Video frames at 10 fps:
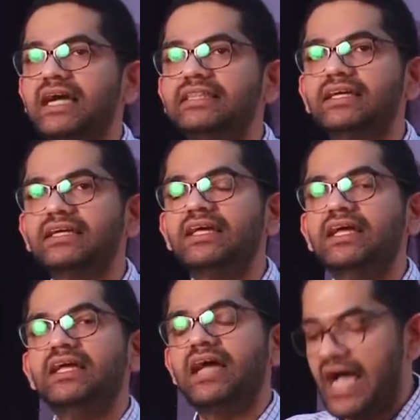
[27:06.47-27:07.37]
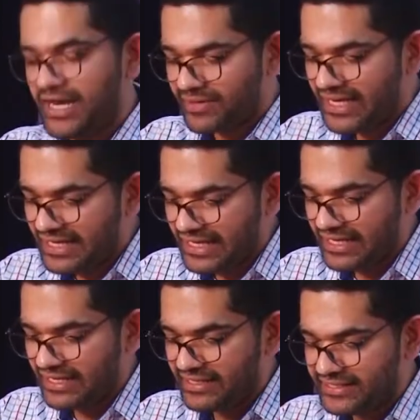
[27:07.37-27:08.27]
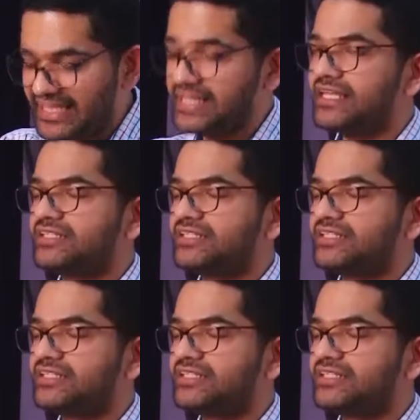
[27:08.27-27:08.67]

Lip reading: I really think